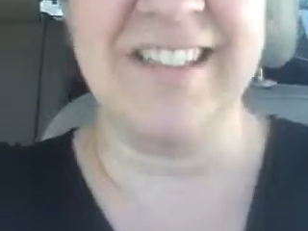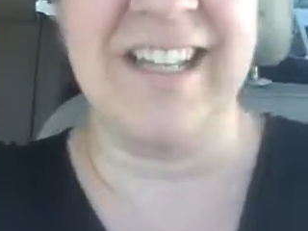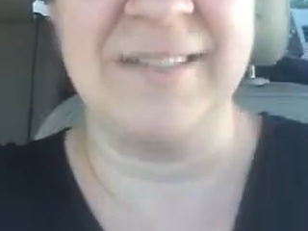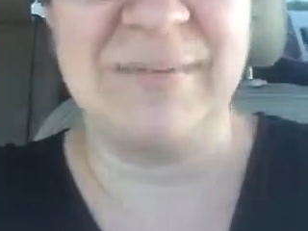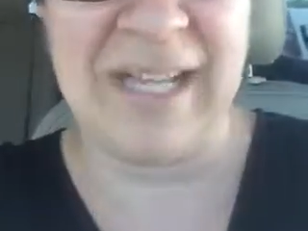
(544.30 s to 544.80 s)

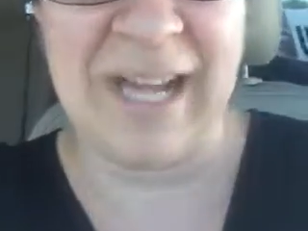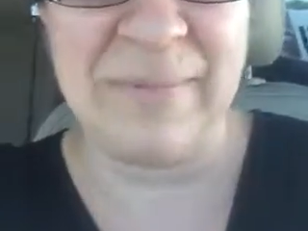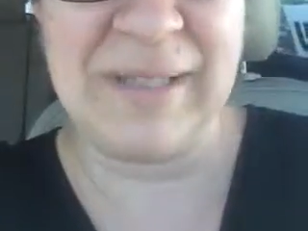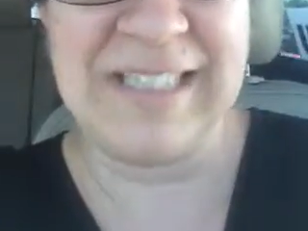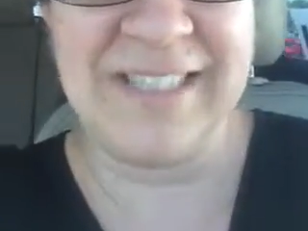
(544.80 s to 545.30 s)
Okay, may
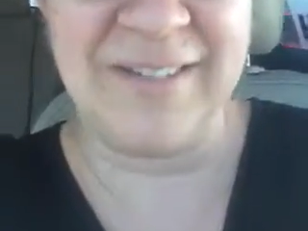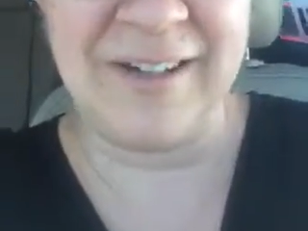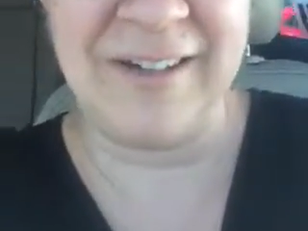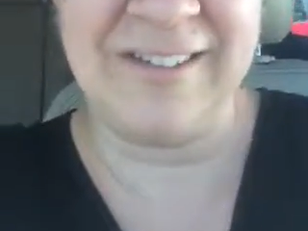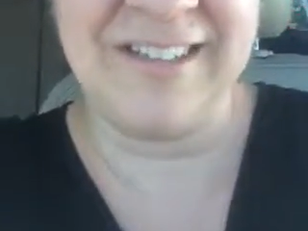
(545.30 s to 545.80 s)
God bless you
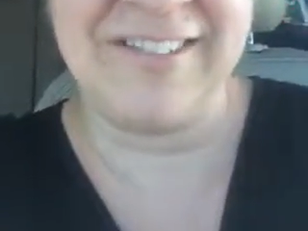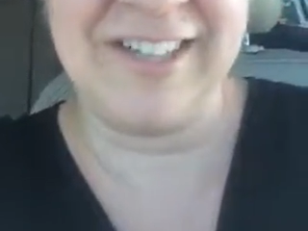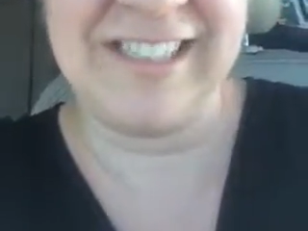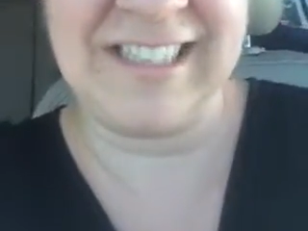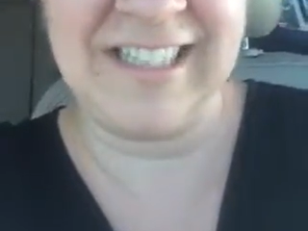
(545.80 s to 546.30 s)
all. Have
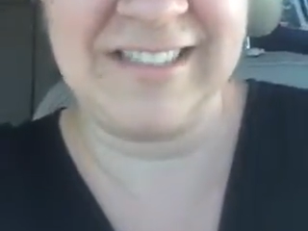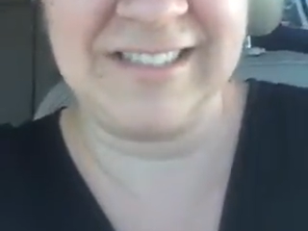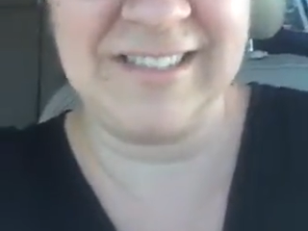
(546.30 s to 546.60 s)
a great day.